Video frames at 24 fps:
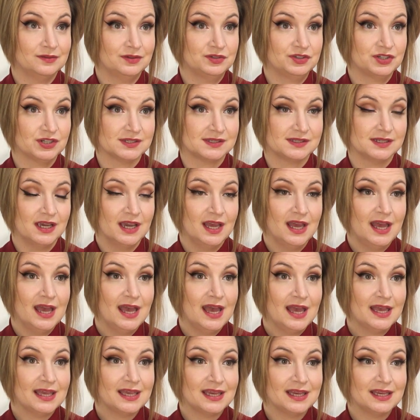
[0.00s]
just
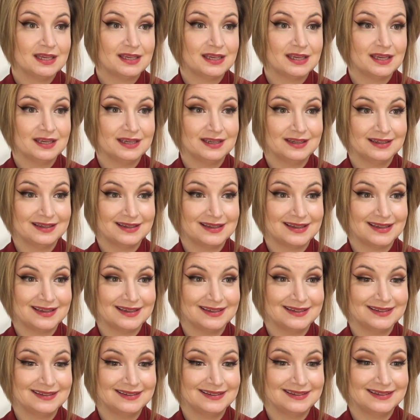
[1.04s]

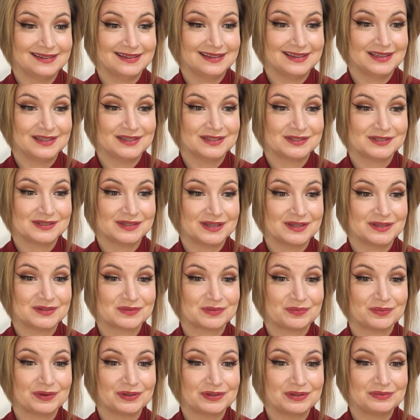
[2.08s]
he is
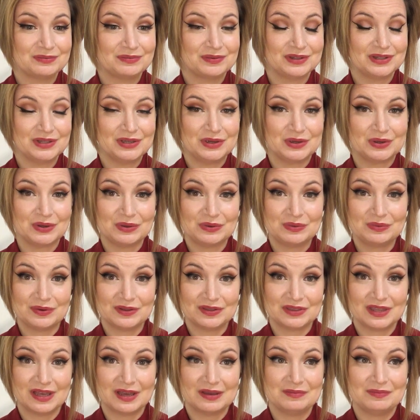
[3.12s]
really, really good
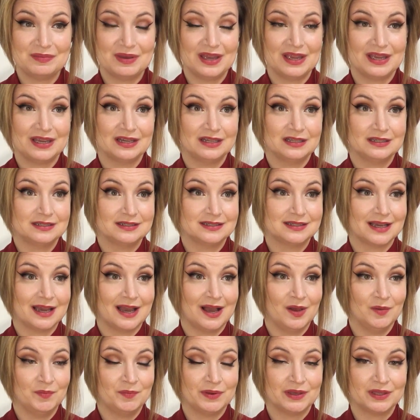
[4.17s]
with them and
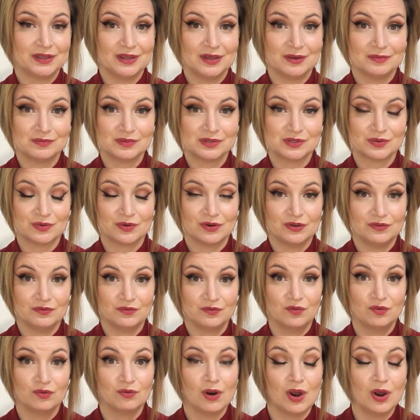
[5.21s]
helping them sort of
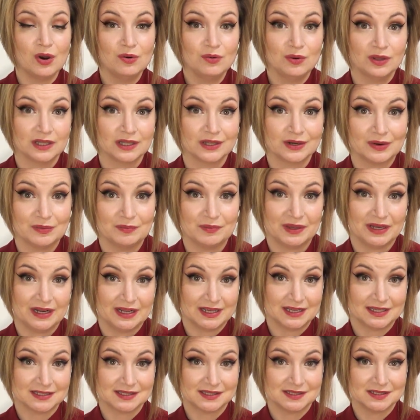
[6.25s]
grow a little bit, I
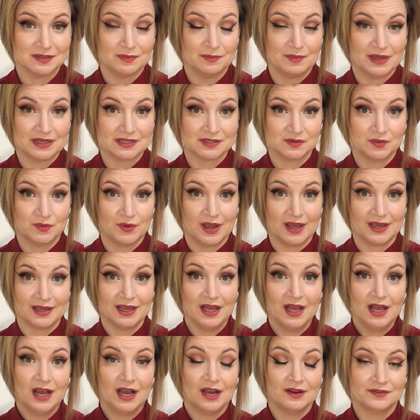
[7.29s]
guess is the best way.
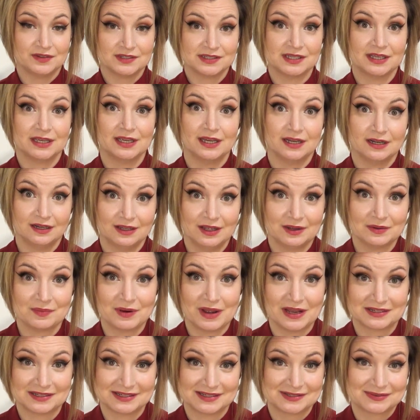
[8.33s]
Obviously, he had a lot of
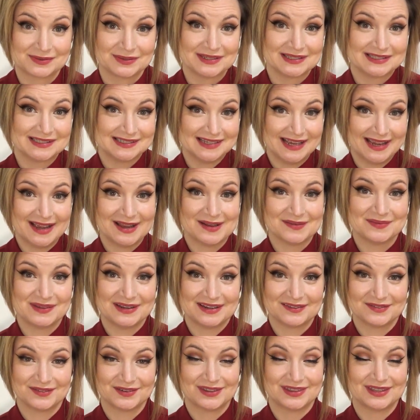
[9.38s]
practice with Sam and
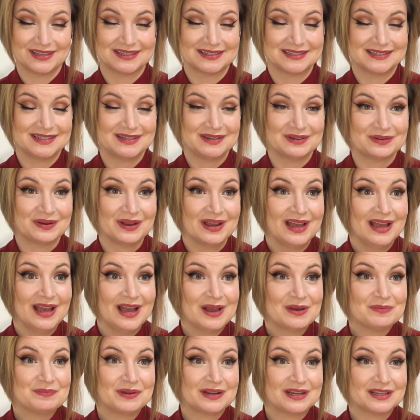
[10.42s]
everything too,
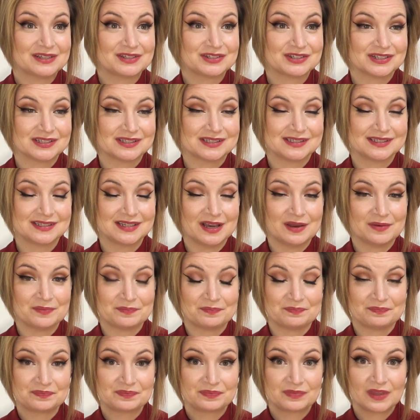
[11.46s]
but it's just,
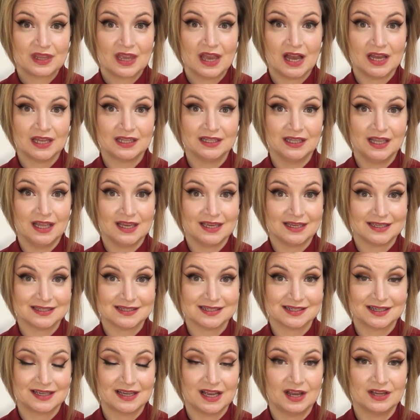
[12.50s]
I
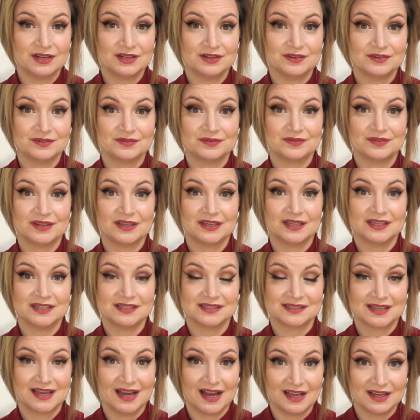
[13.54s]
liked kind of
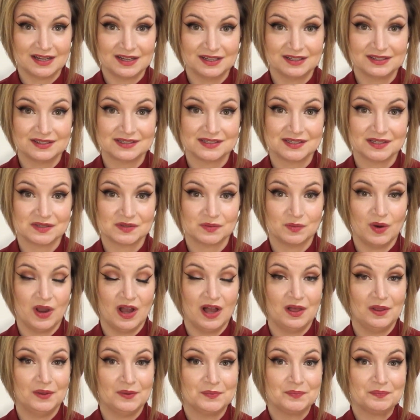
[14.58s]
his guidance as
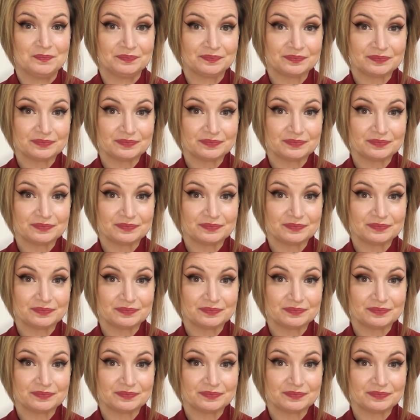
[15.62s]
well.